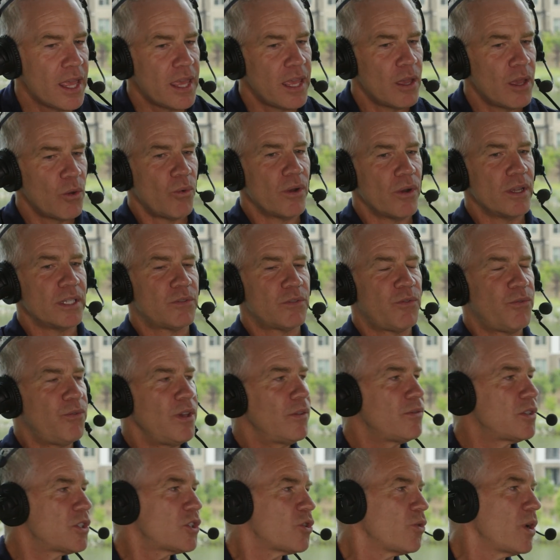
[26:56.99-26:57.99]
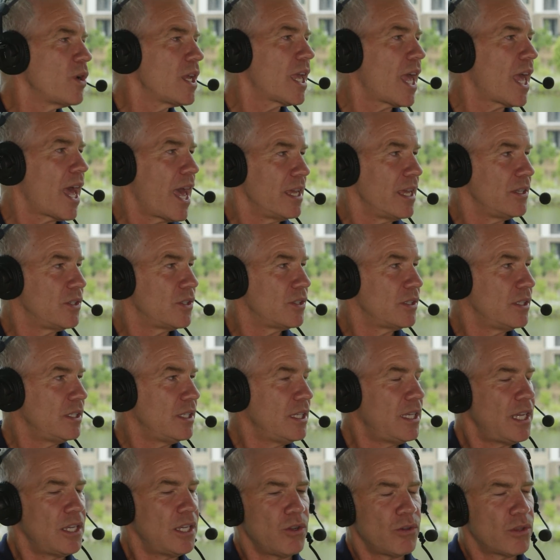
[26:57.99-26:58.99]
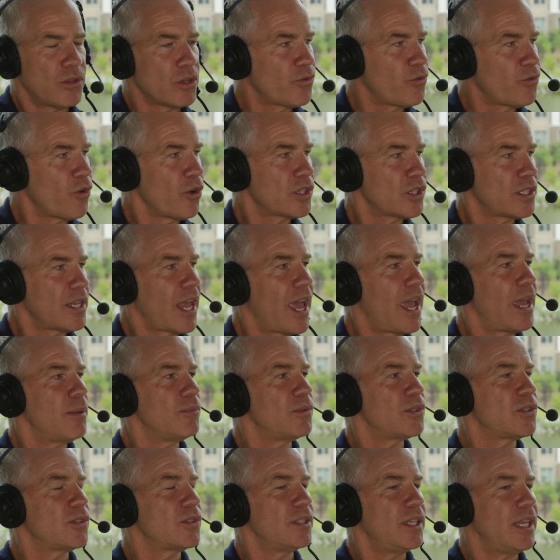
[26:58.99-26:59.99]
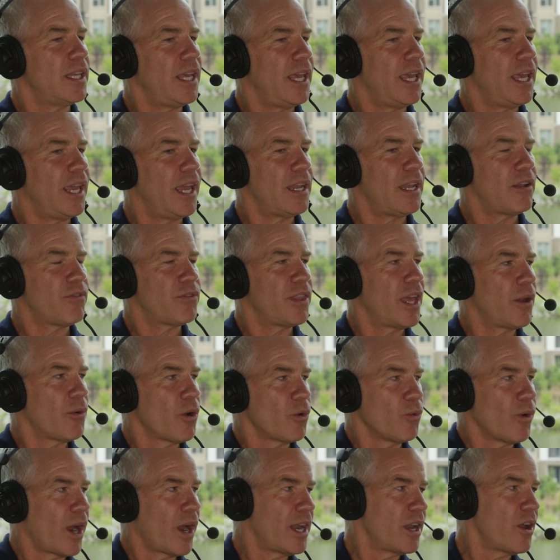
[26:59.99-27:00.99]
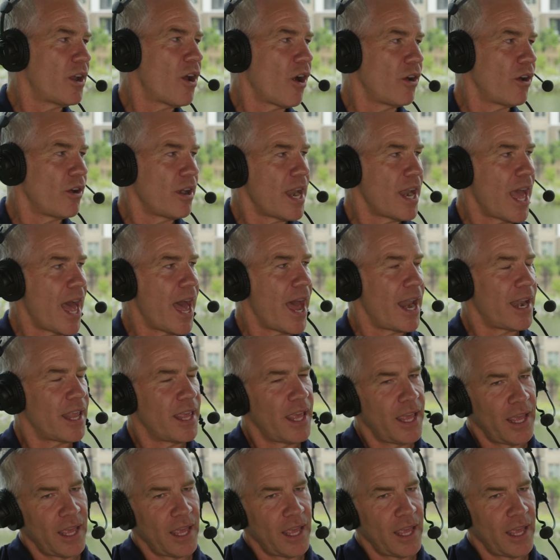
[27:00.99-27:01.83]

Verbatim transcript: It was fifth string guys. He knew their first names and if they were running hard or not.